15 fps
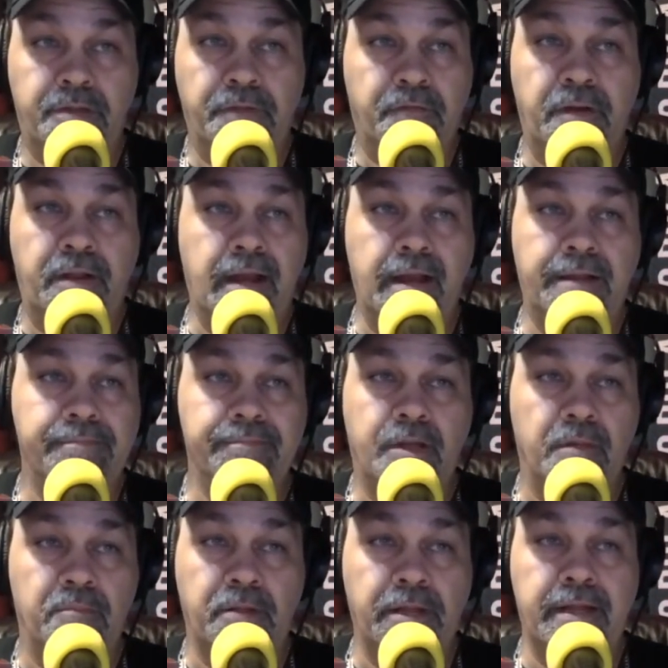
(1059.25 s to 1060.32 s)
different guy
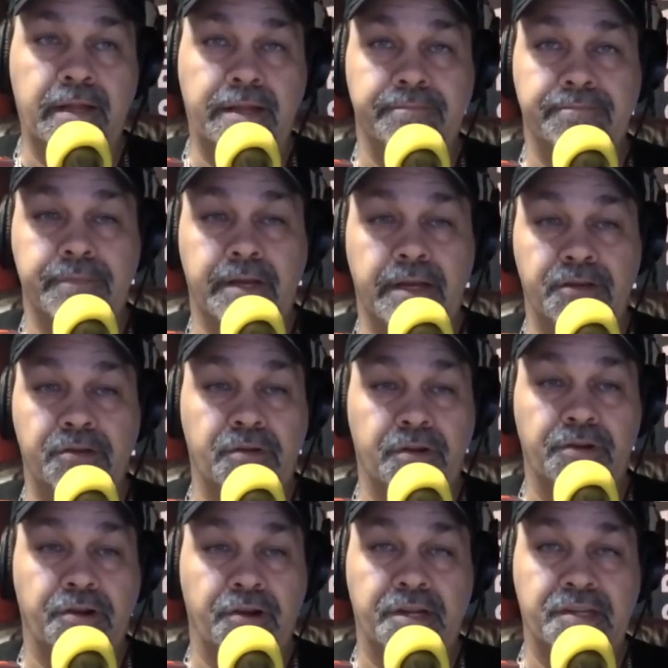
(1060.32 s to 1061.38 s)
completely, and you're,
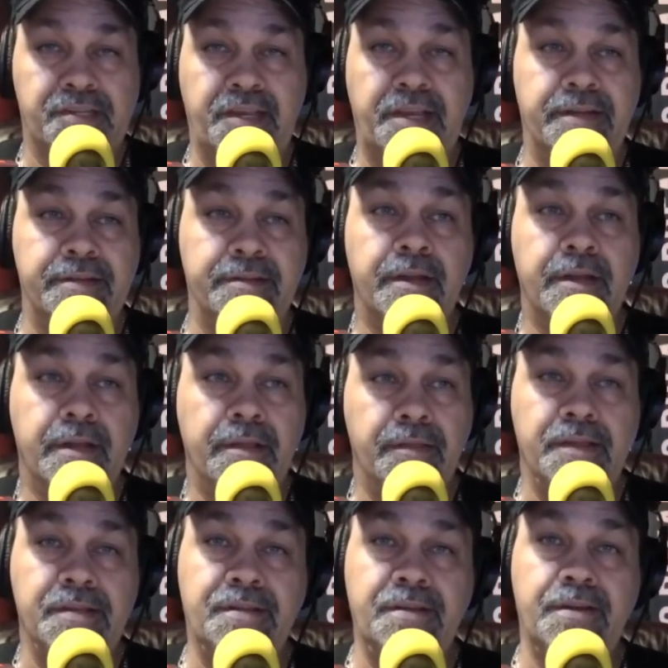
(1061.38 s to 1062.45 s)
you're going to see it
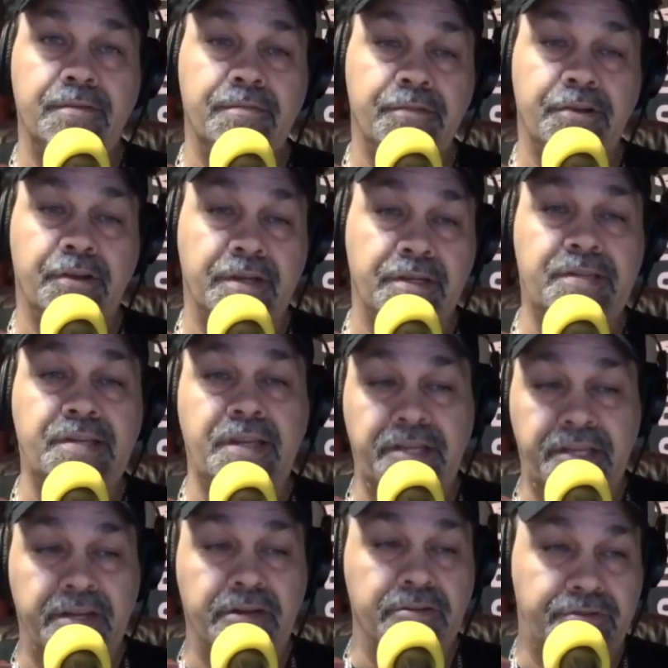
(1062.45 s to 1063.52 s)
this year. You're going to see
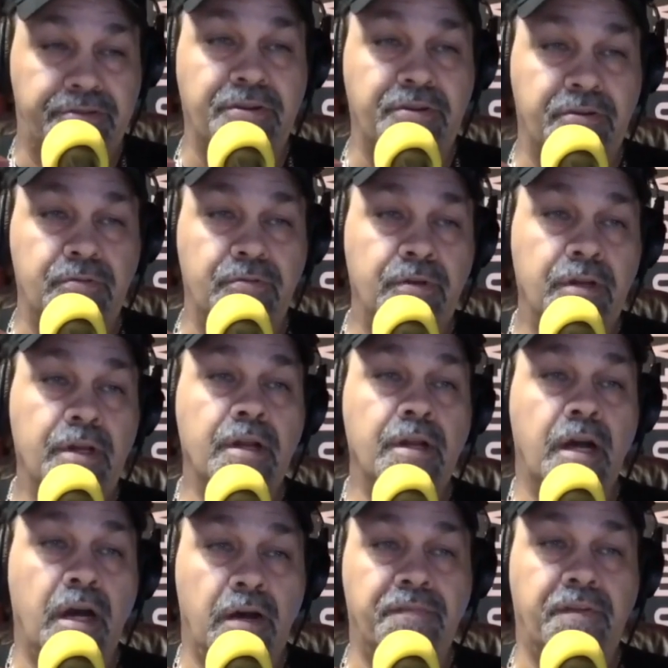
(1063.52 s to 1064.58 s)
year two
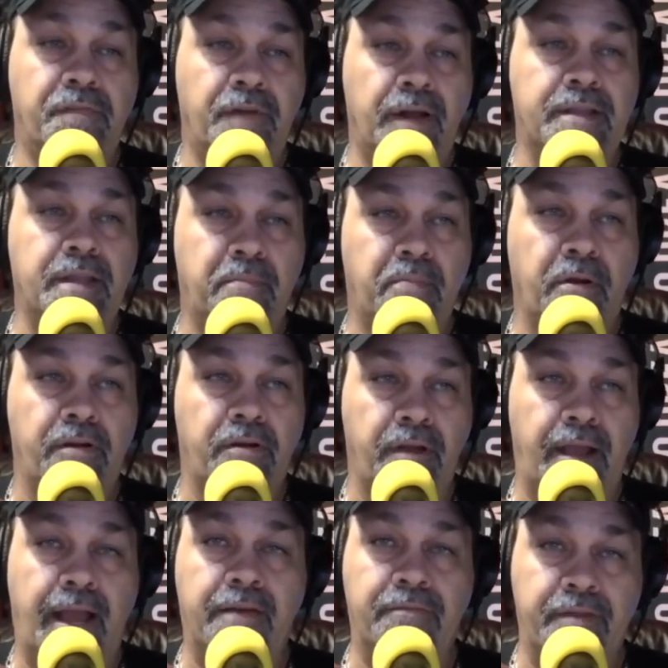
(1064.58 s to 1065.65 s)
of DeVante Parker
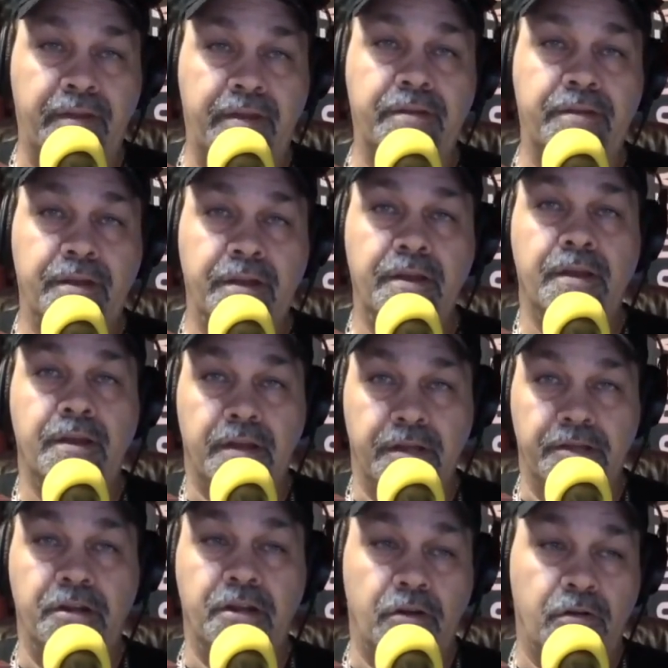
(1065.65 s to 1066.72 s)
having,
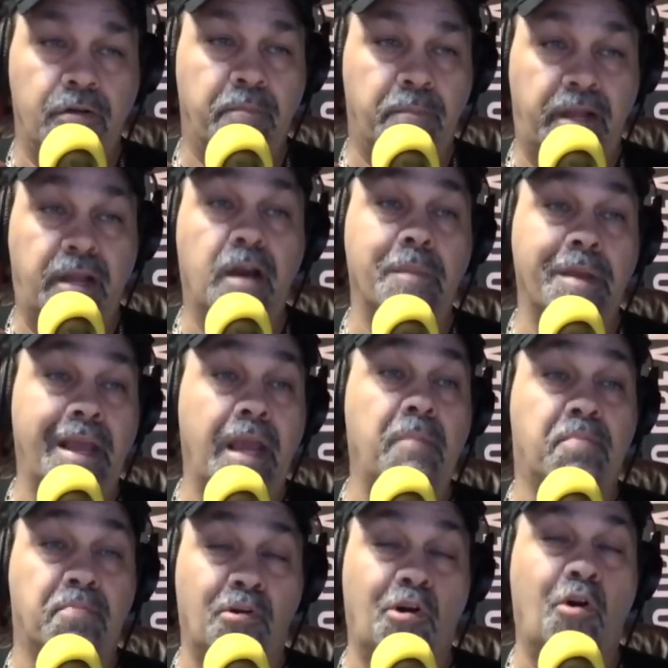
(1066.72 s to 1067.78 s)
you know, becoming a
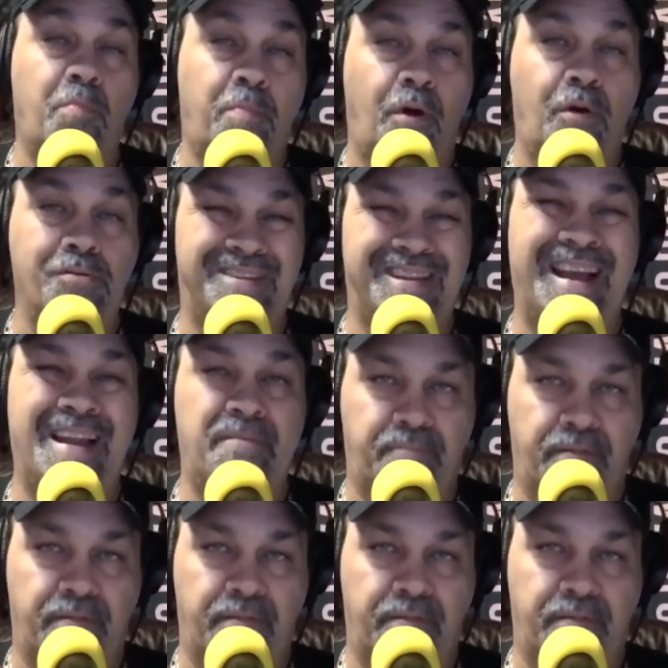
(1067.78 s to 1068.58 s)
Pro Bowl type